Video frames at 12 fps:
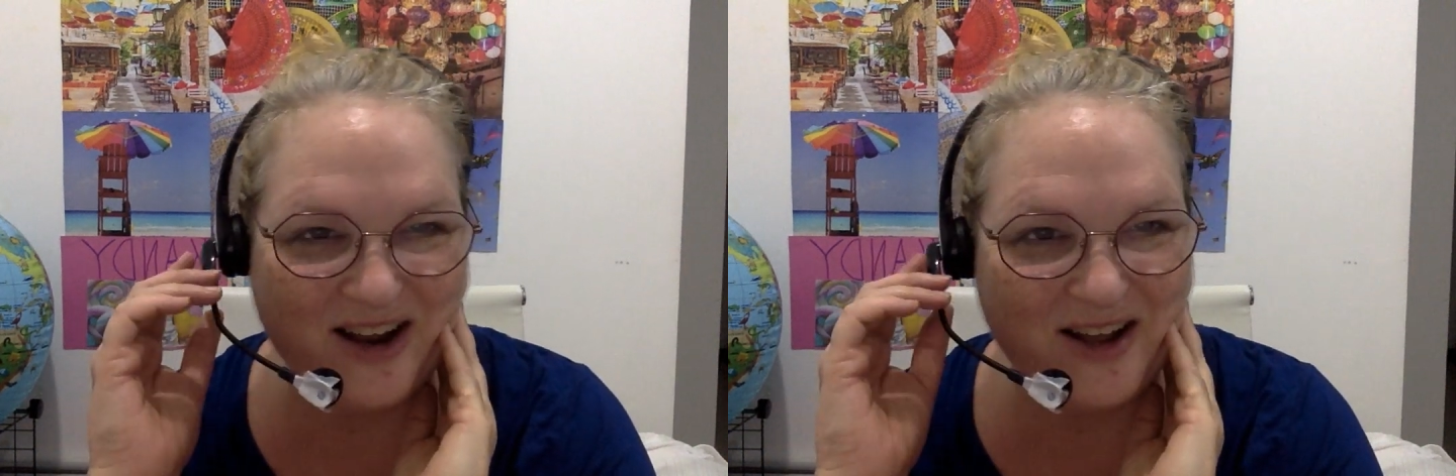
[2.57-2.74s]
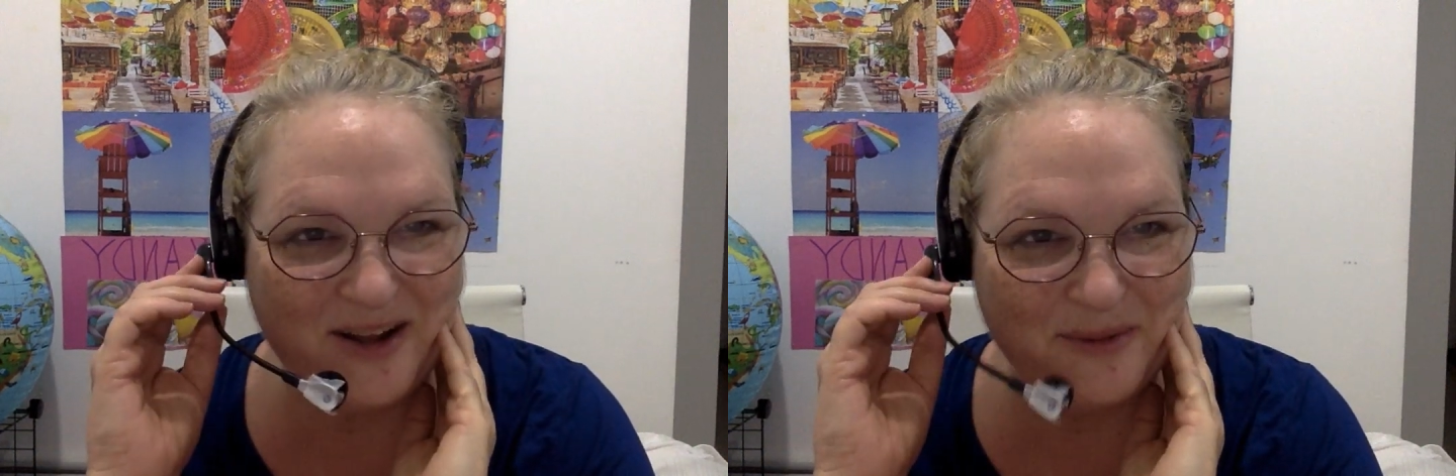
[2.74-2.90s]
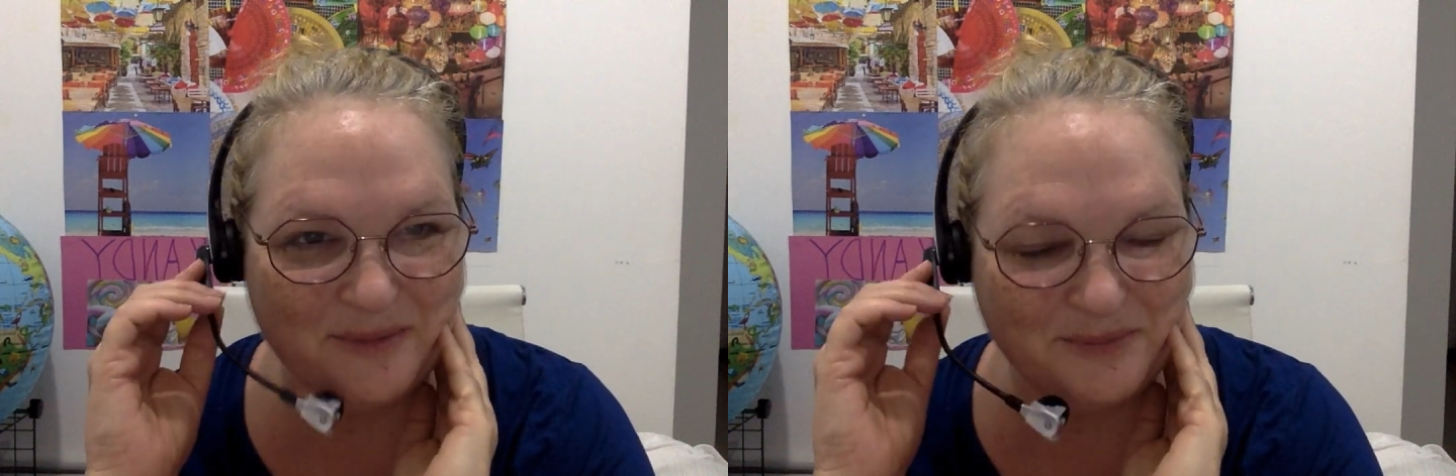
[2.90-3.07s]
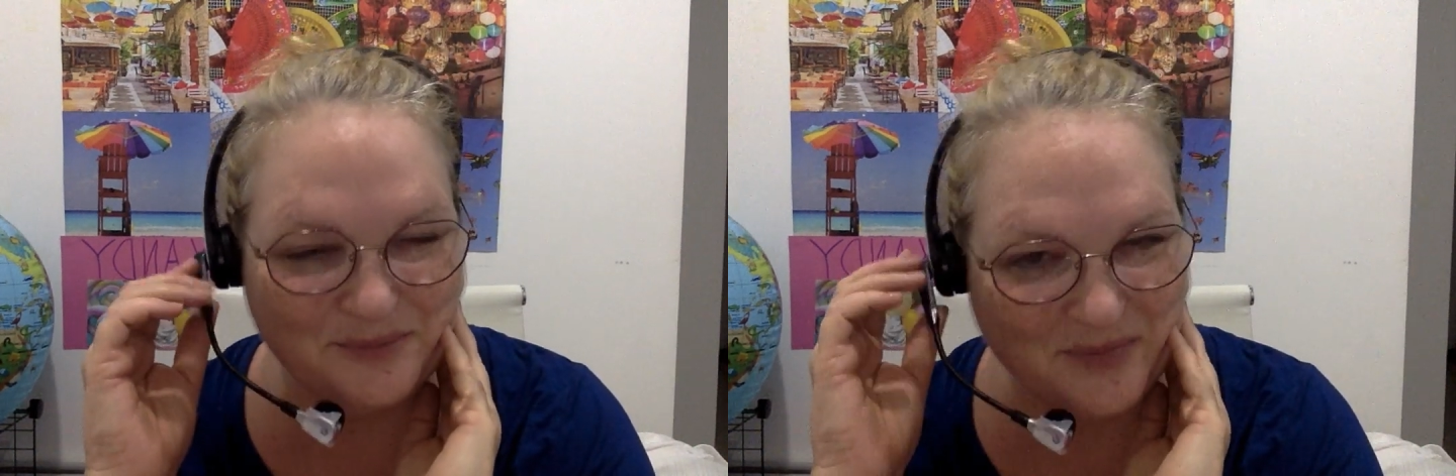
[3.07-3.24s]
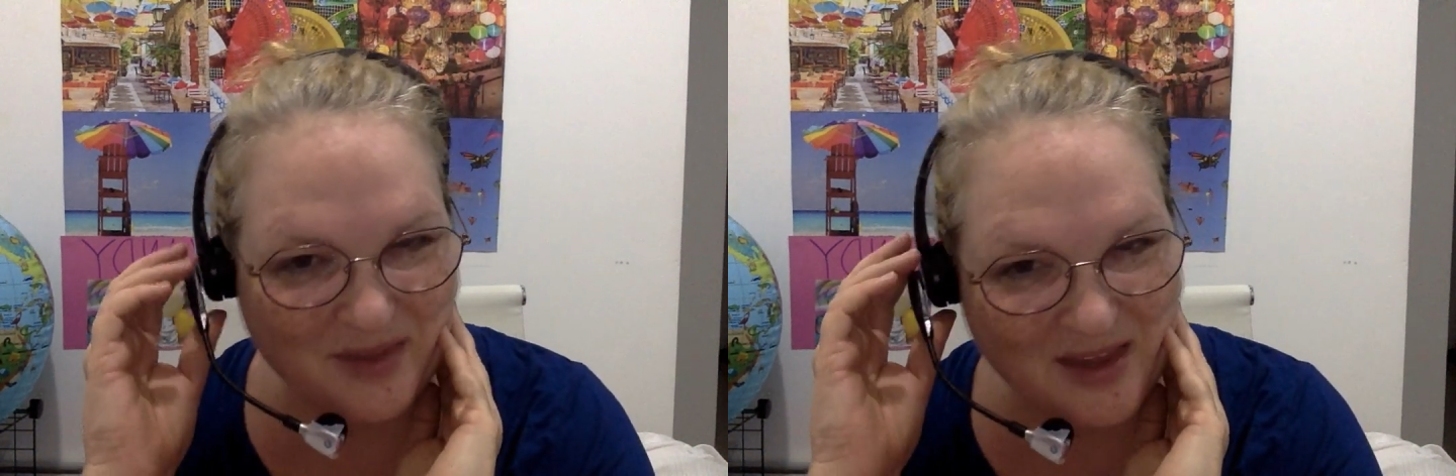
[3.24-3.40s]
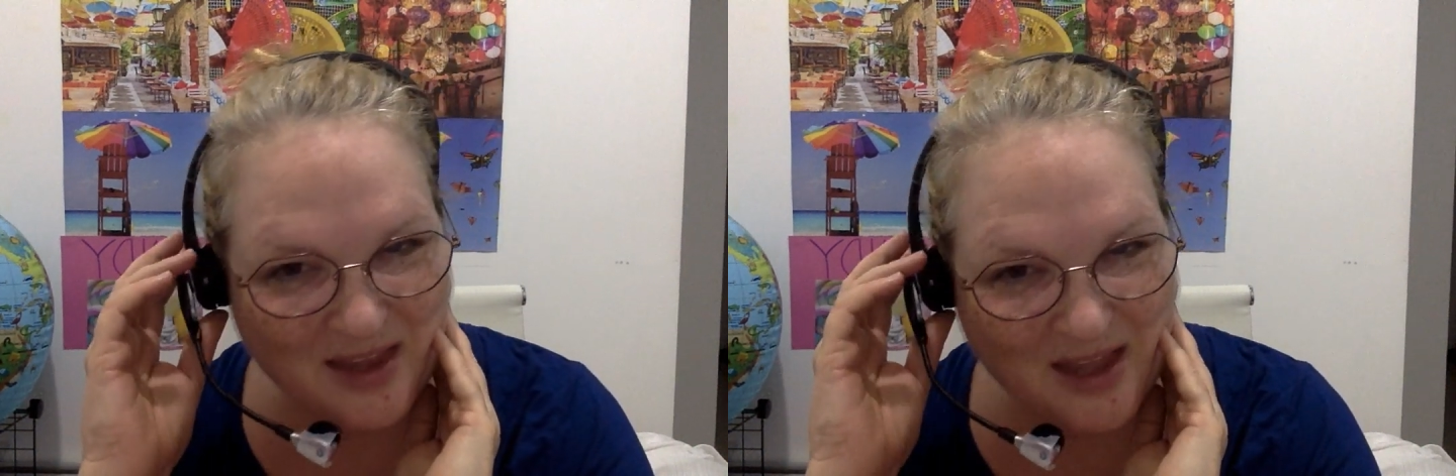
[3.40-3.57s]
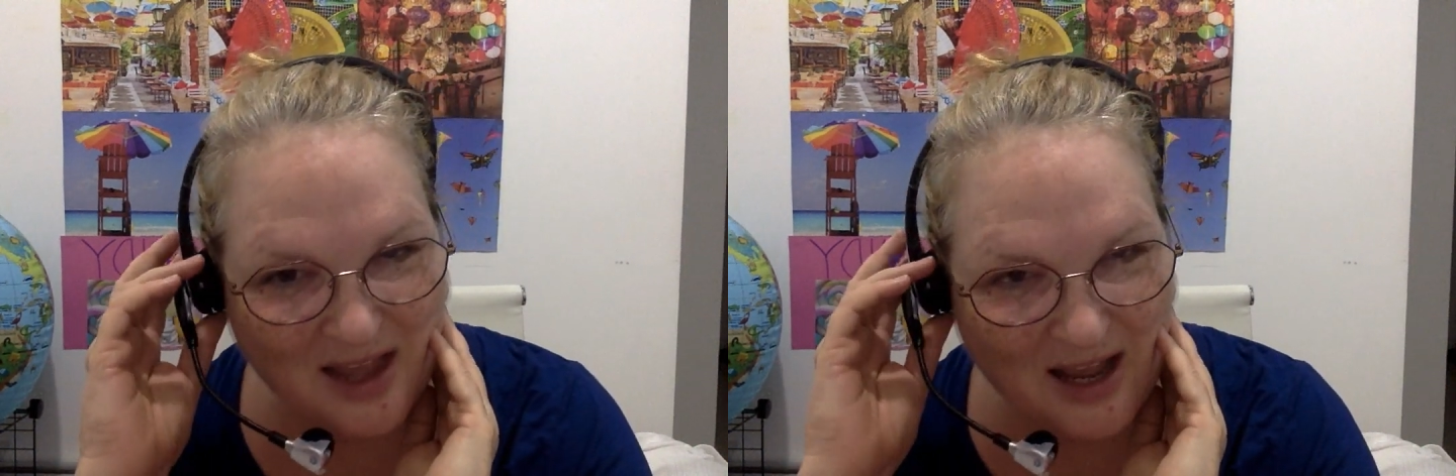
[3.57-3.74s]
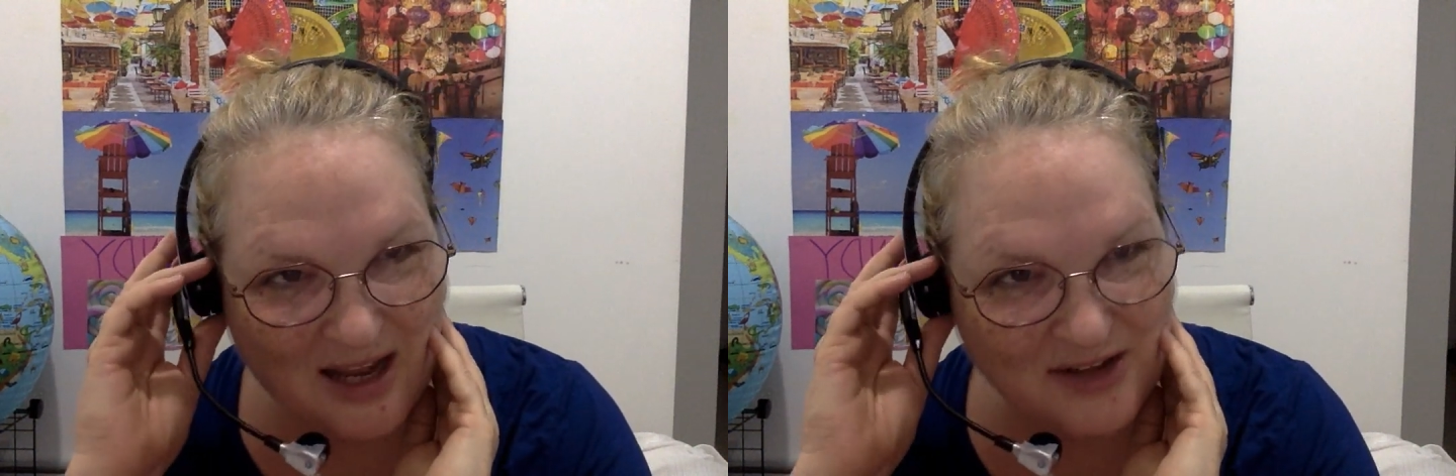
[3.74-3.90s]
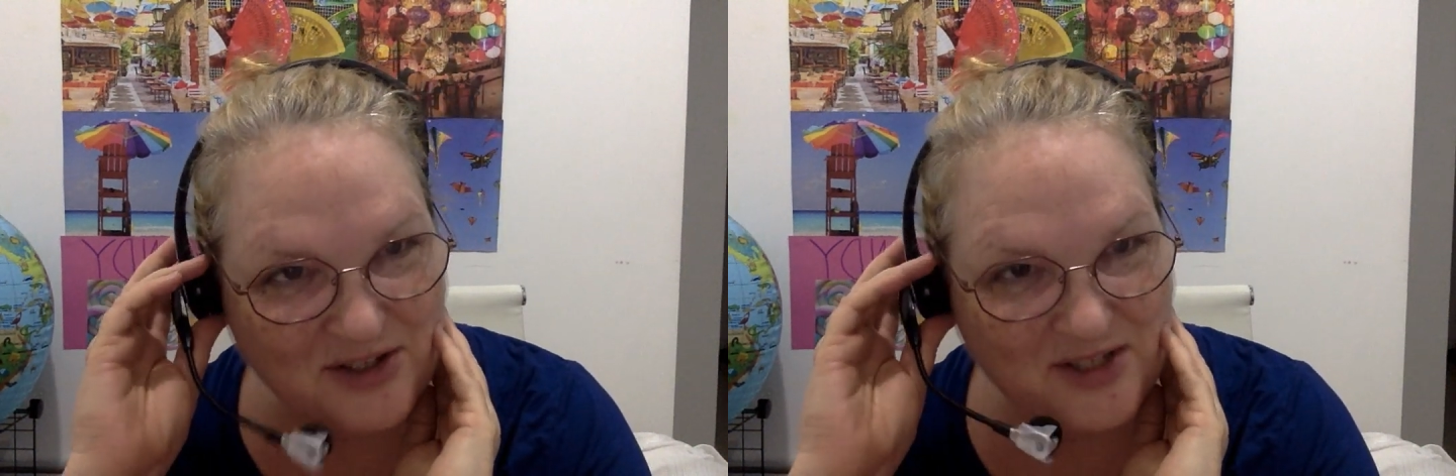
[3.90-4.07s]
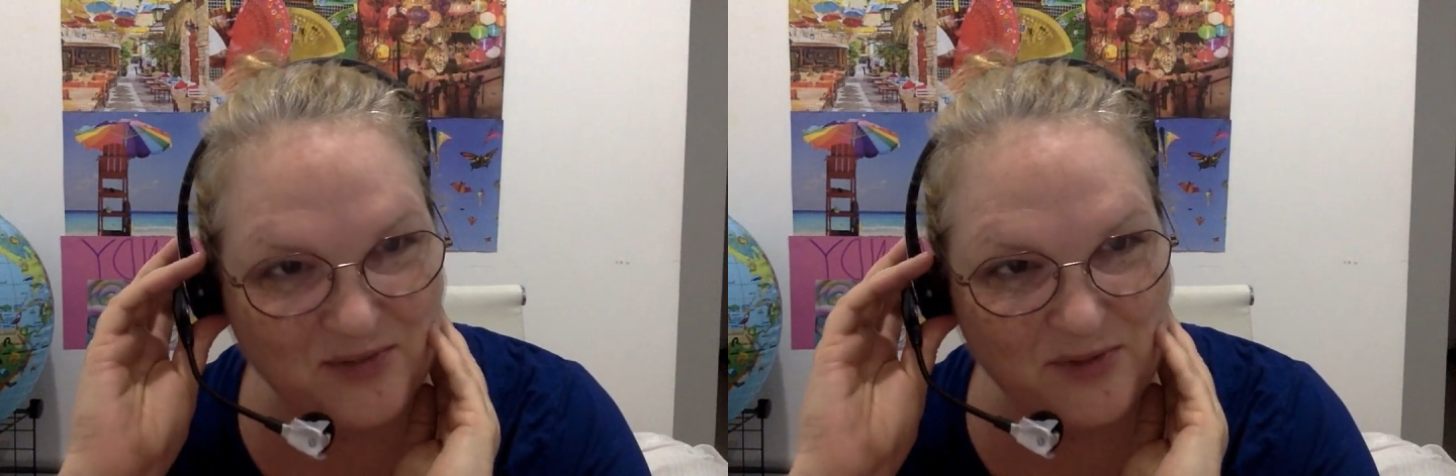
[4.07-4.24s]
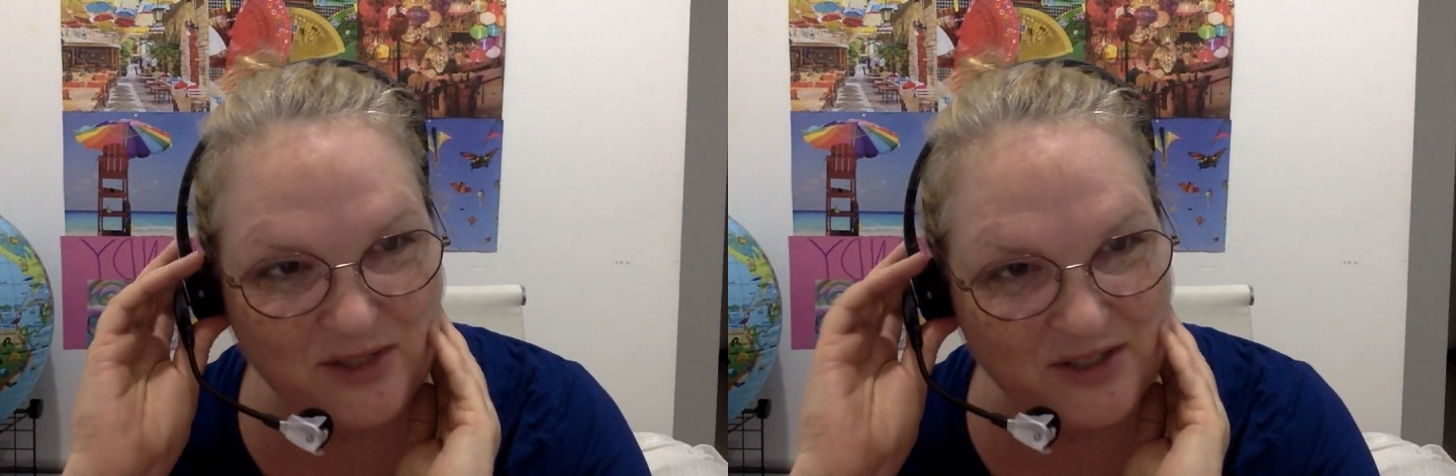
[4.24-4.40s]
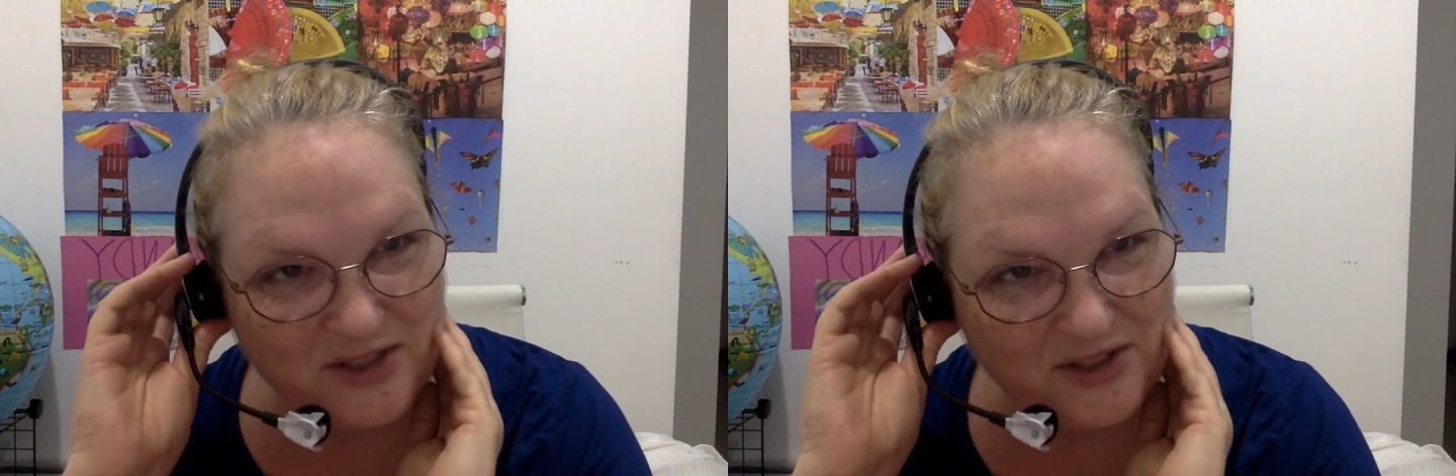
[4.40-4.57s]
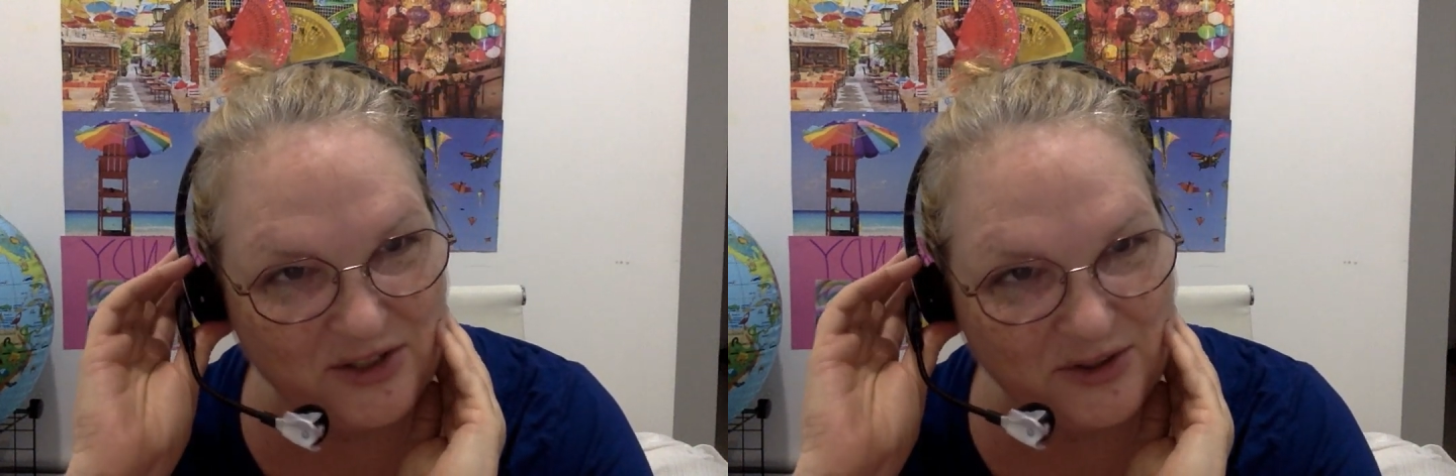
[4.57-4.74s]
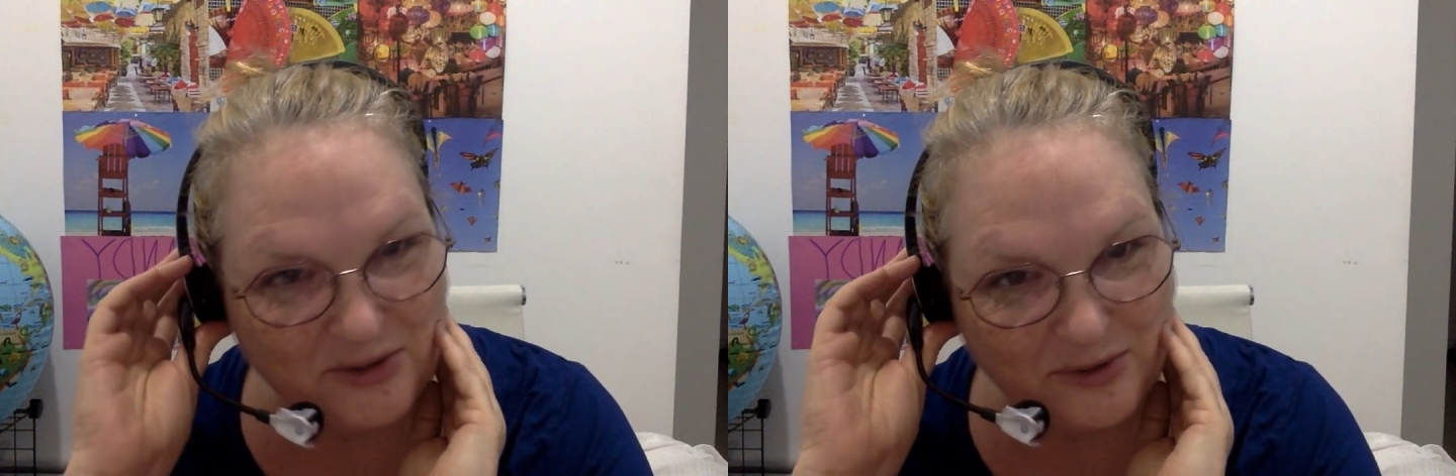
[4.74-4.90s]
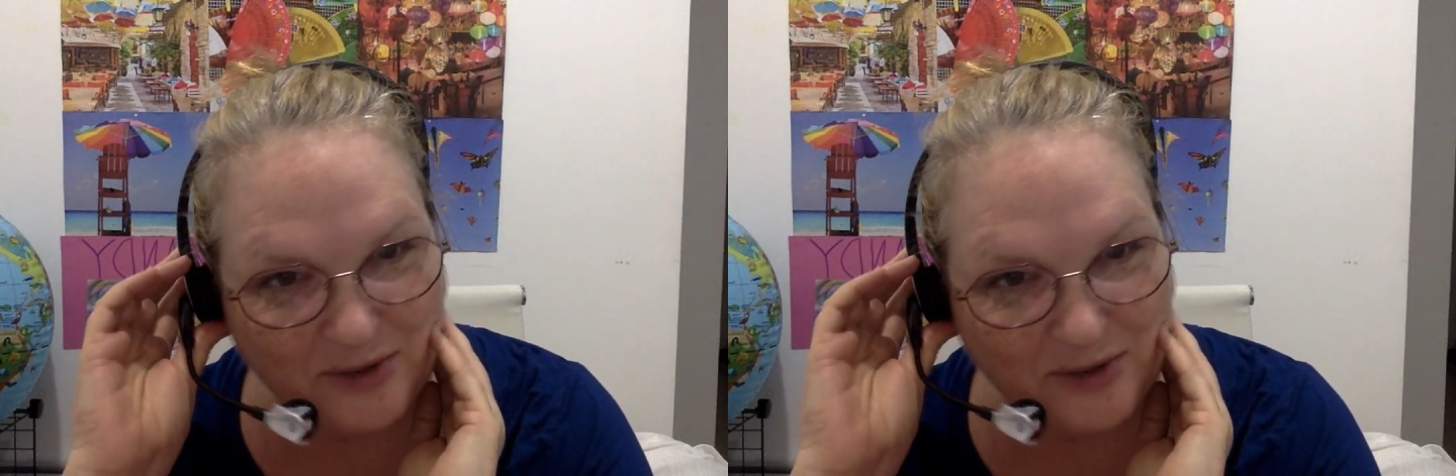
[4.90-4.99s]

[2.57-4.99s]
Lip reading: I just wanted to do